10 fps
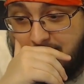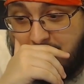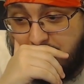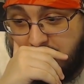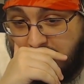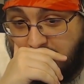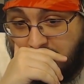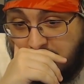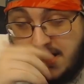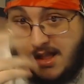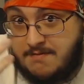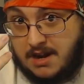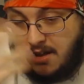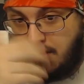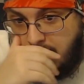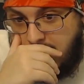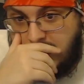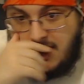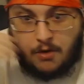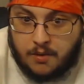I've been a little kid.
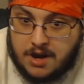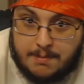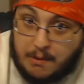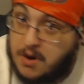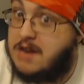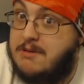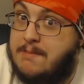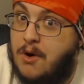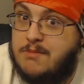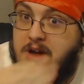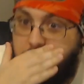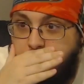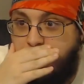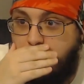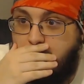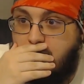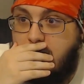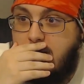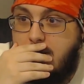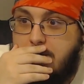And growing up, I wanted to be a Pokemon YouTuber.
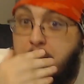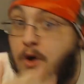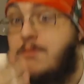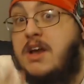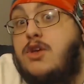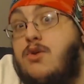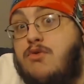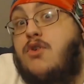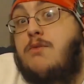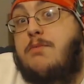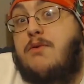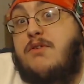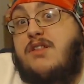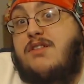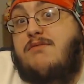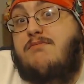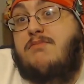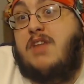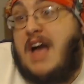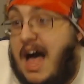Pokemon YouTubers,
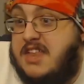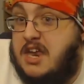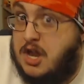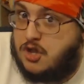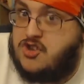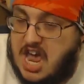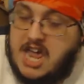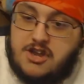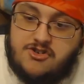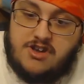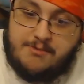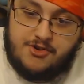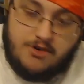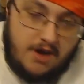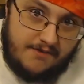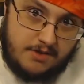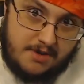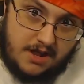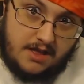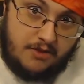the content has changed. I'm sure
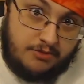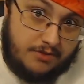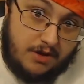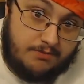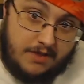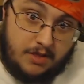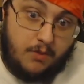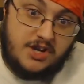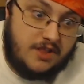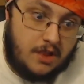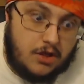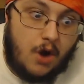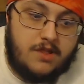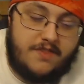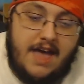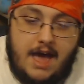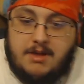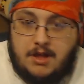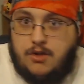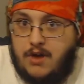everybody out there that's watching this knows that,
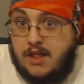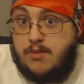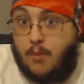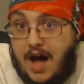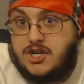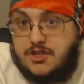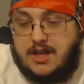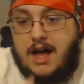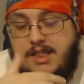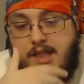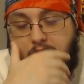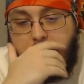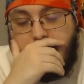because you guys watch the content.